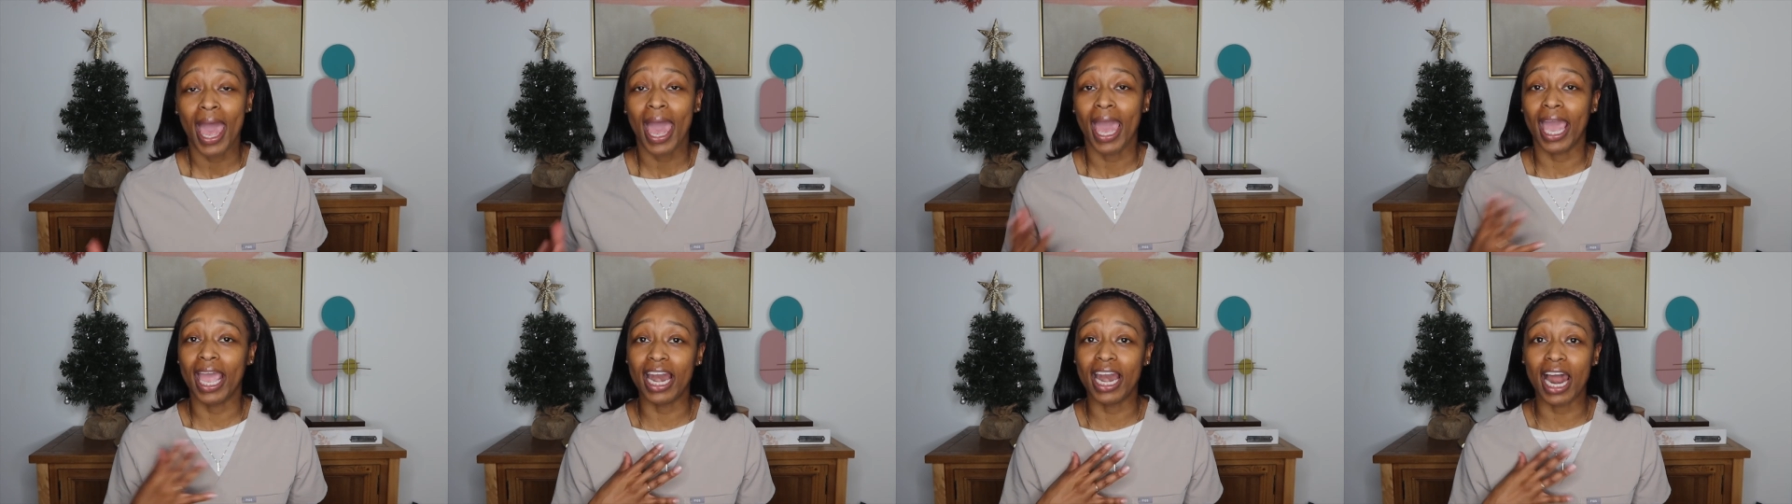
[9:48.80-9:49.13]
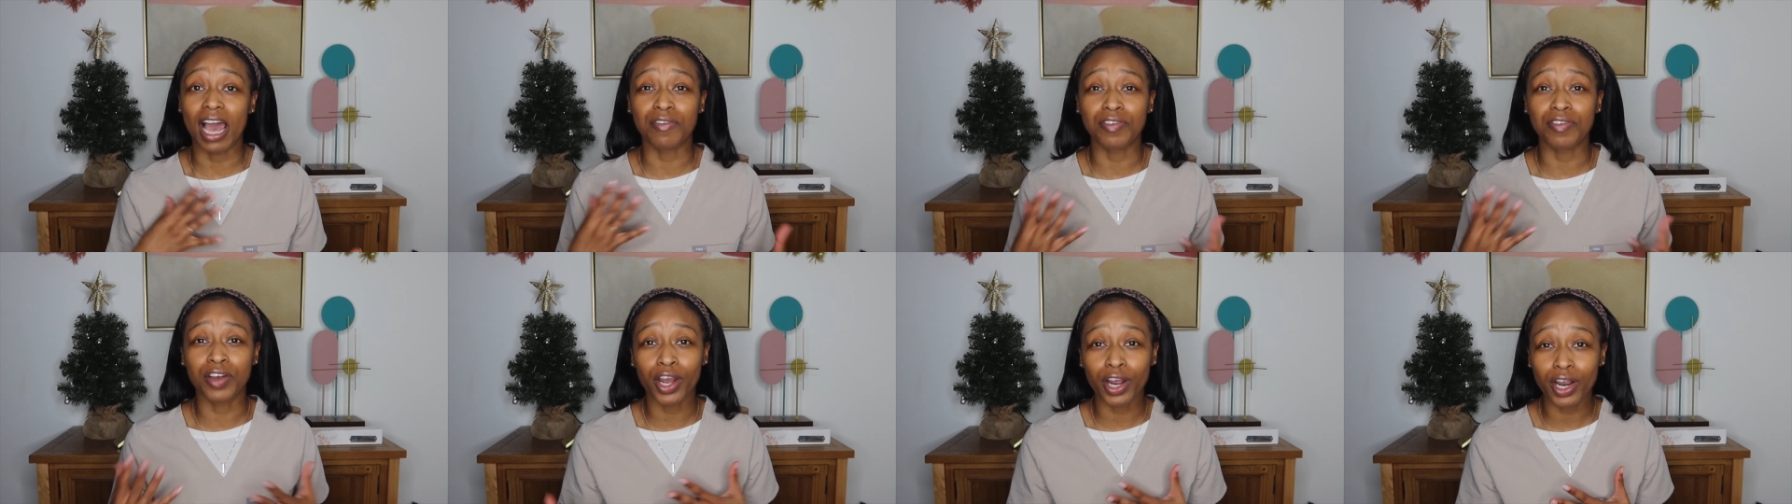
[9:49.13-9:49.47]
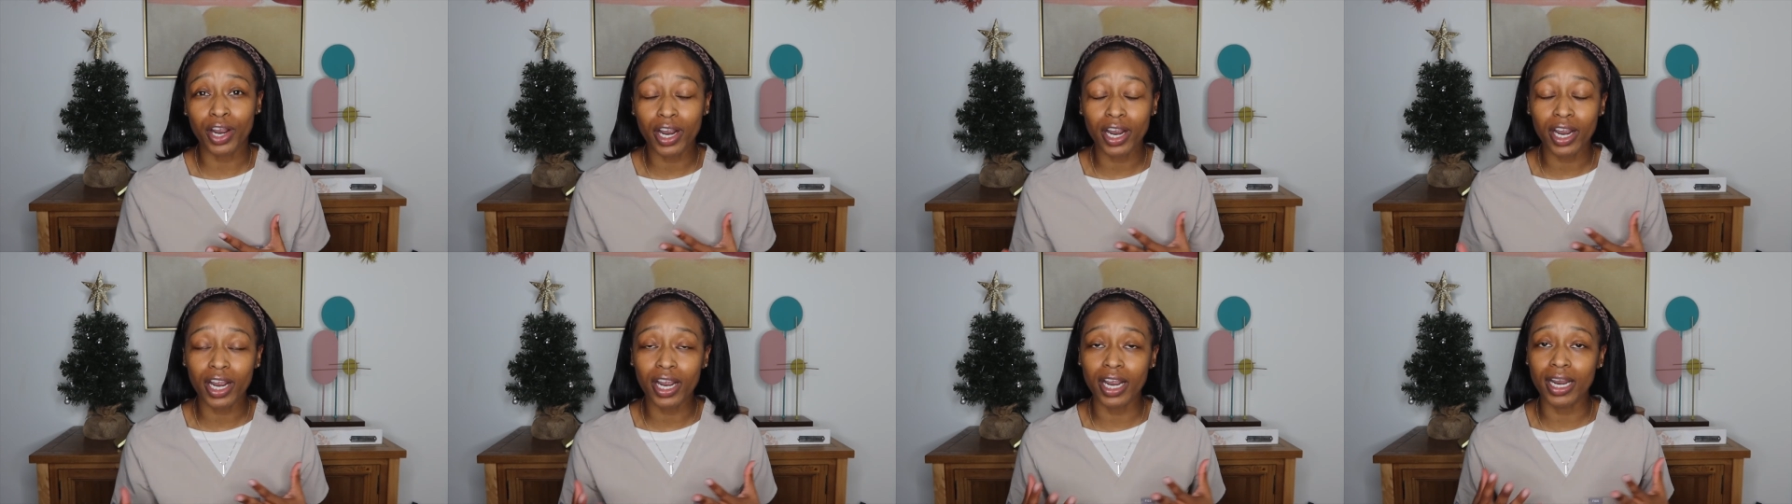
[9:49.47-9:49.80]
and I've
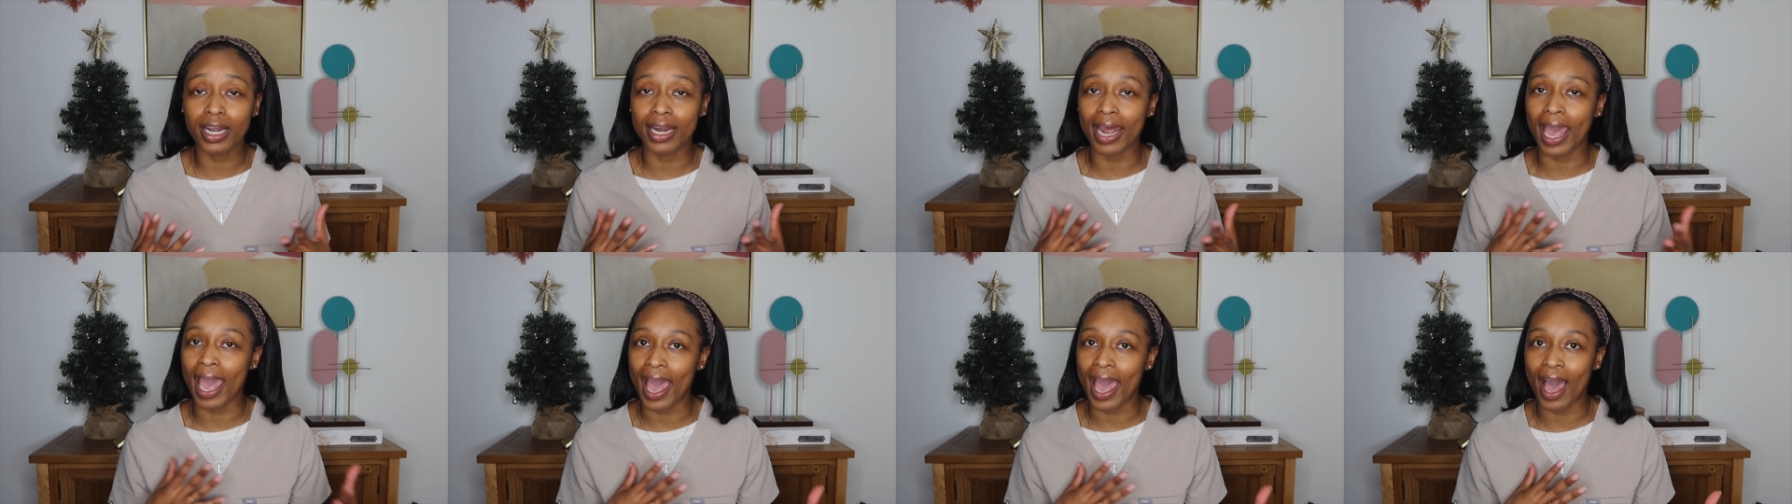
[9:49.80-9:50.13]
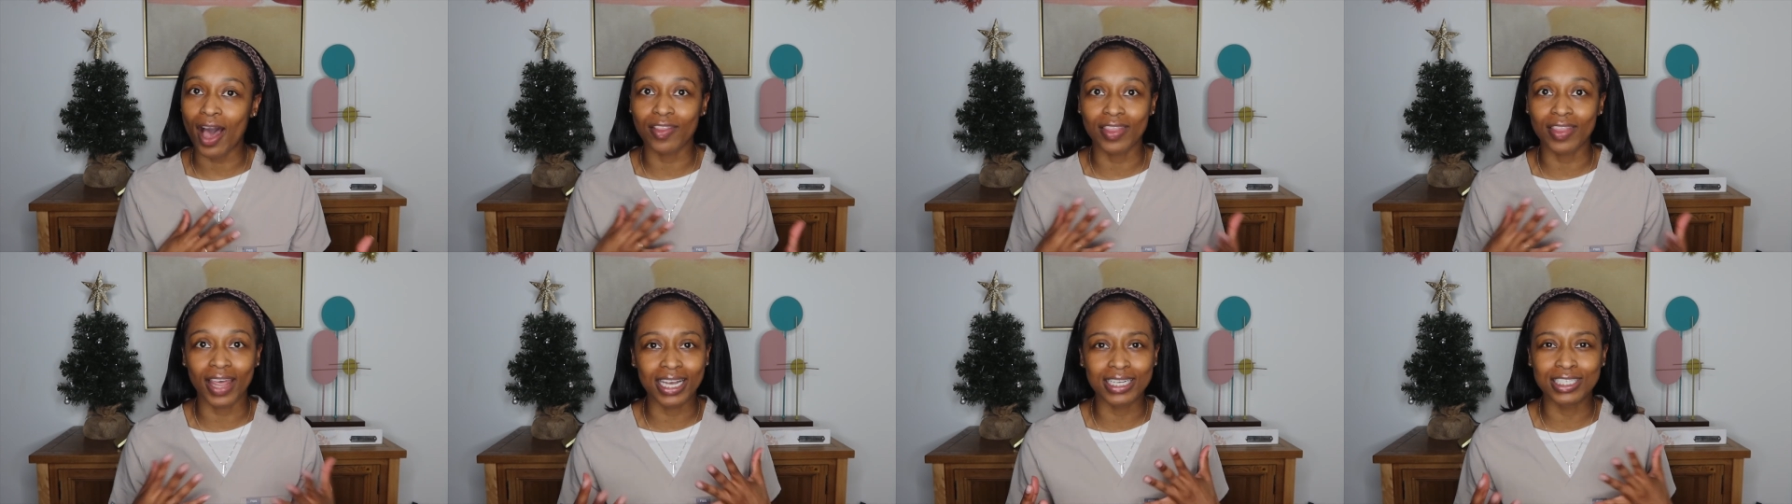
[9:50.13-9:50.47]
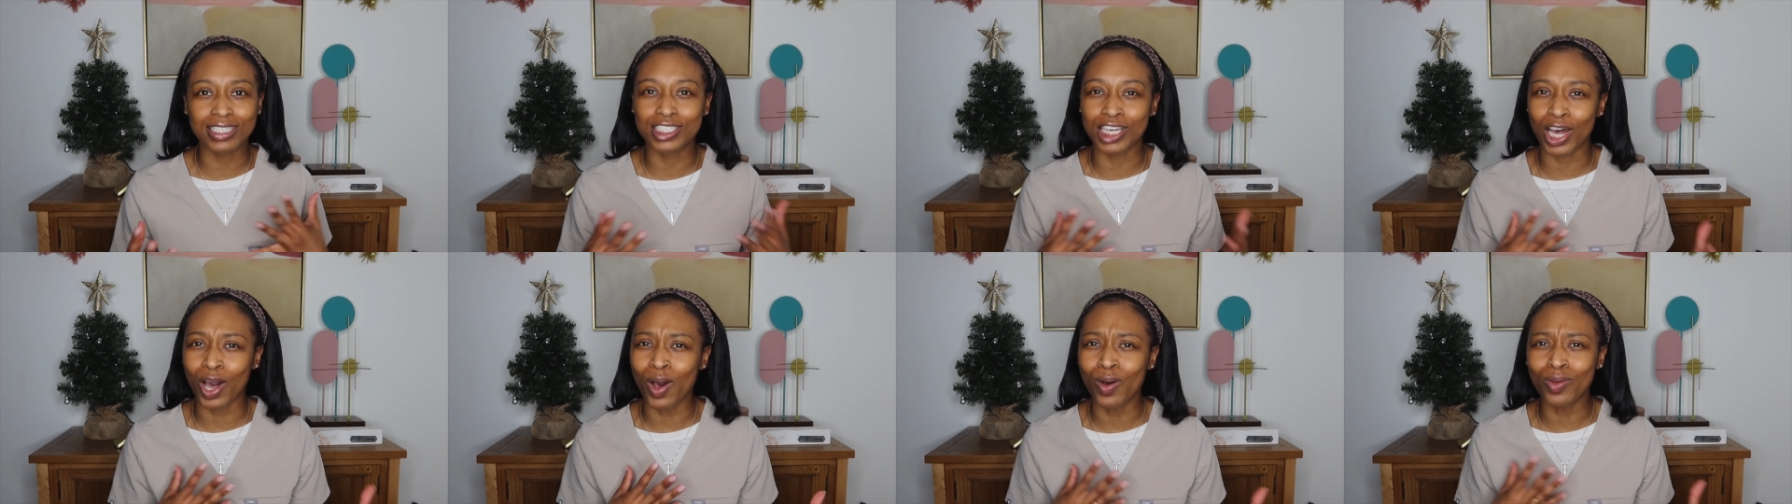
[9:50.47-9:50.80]
heard how they
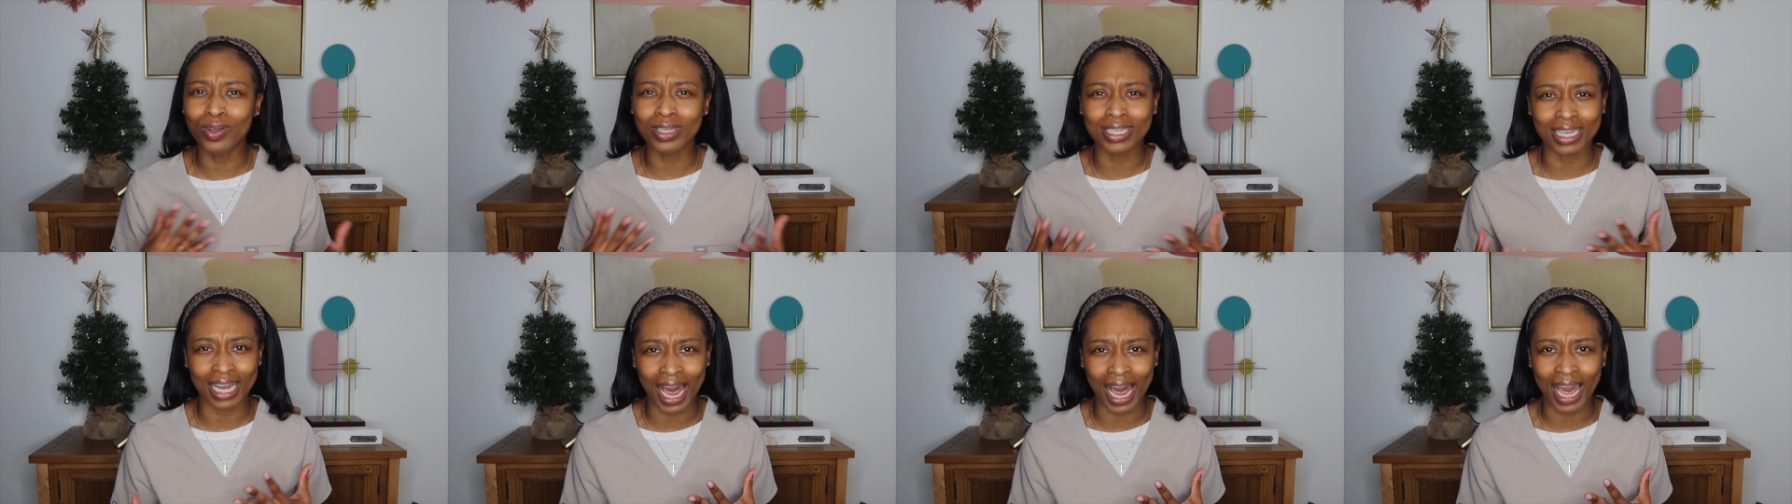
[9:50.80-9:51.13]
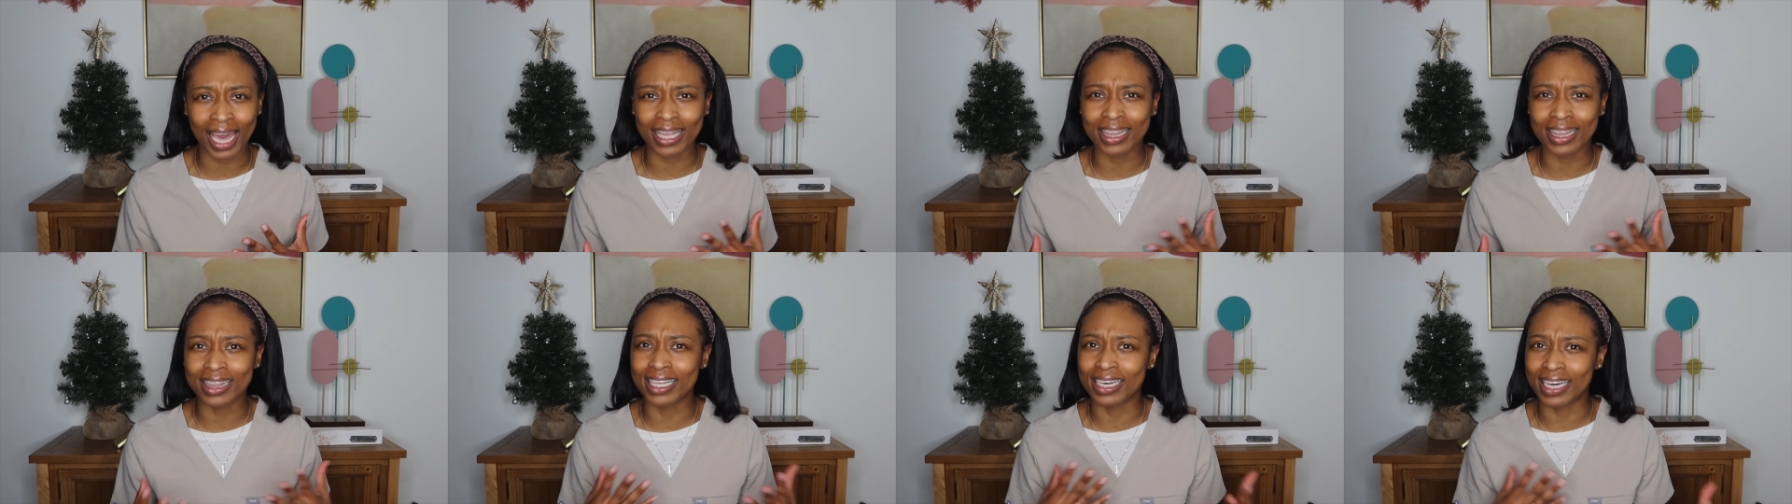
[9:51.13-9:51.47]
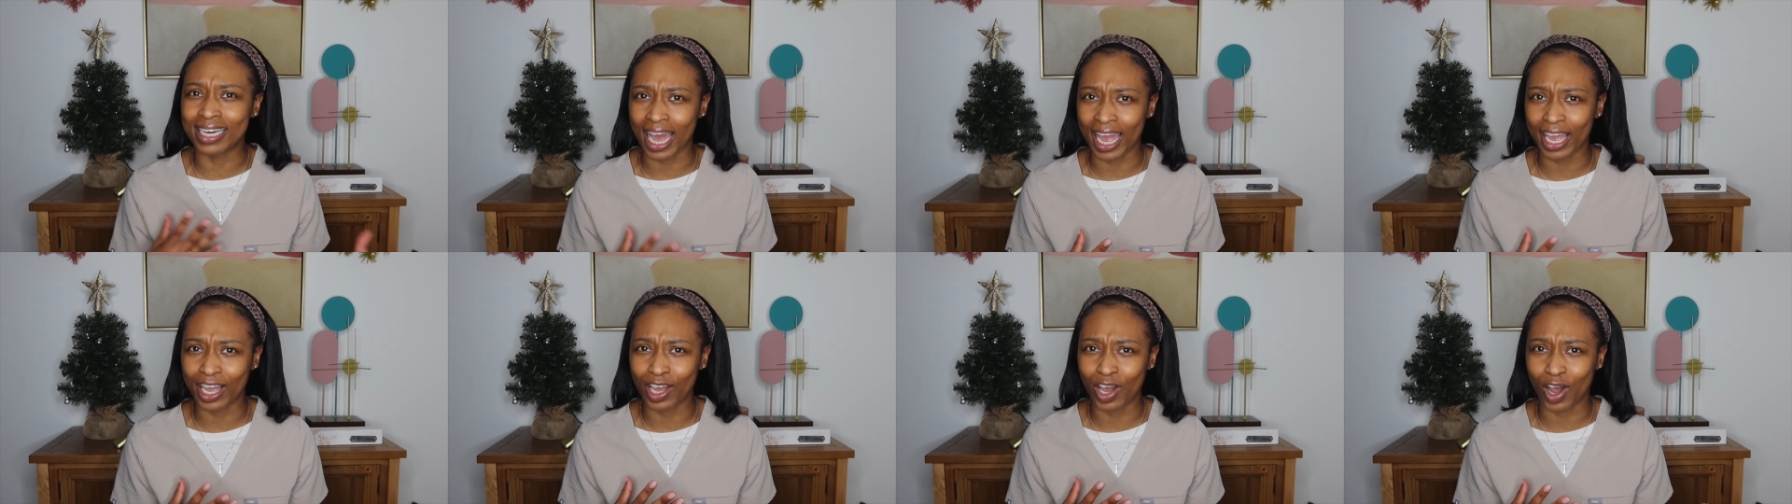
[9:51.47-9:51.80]
don't like the
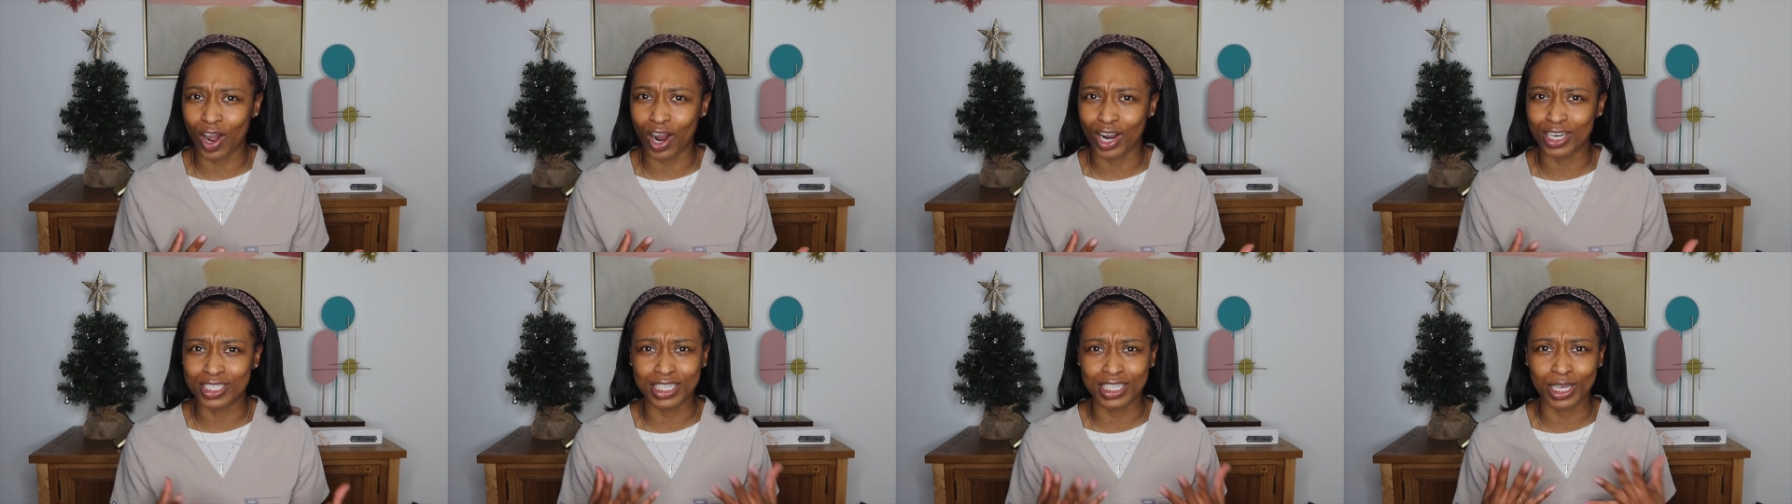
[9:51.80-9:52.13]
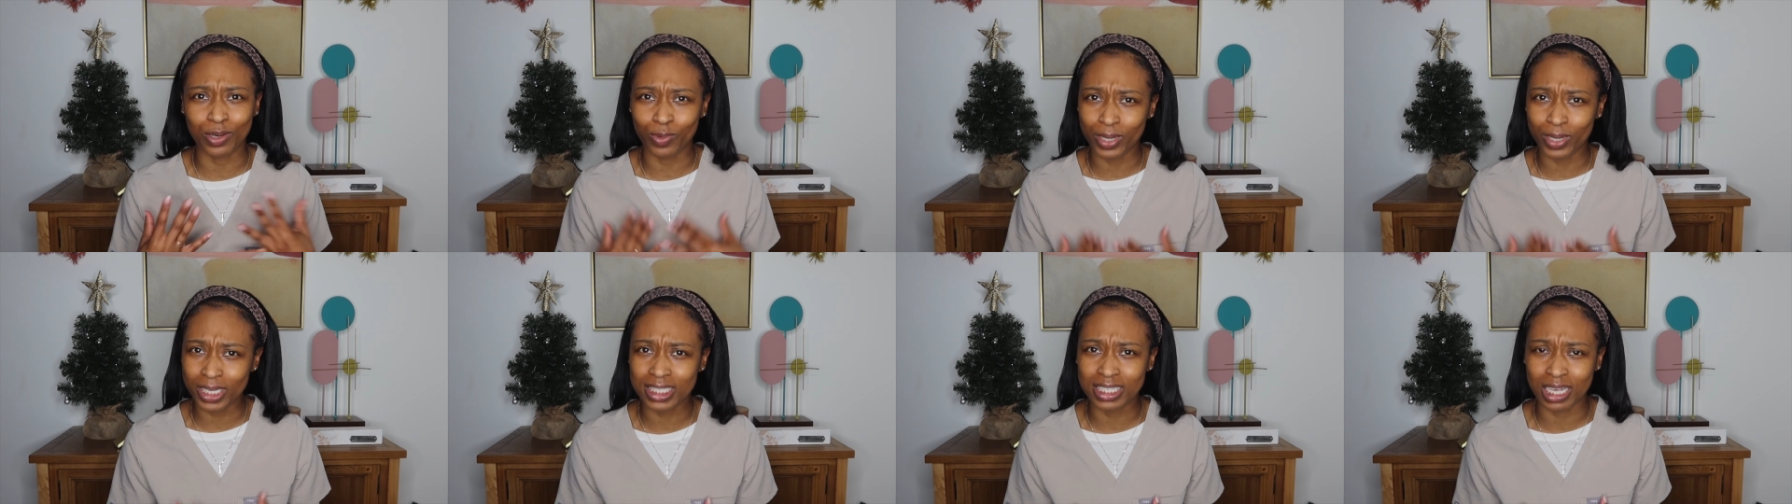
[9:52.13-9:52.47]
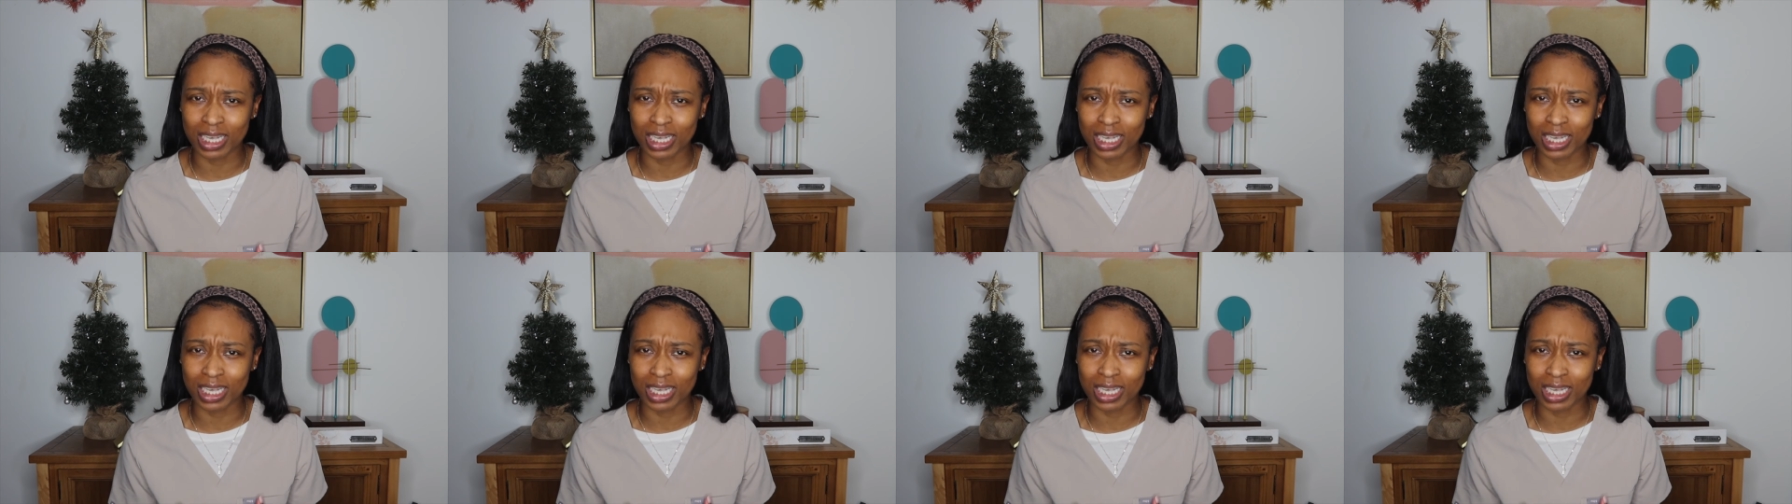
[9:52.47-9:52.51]
night guards that we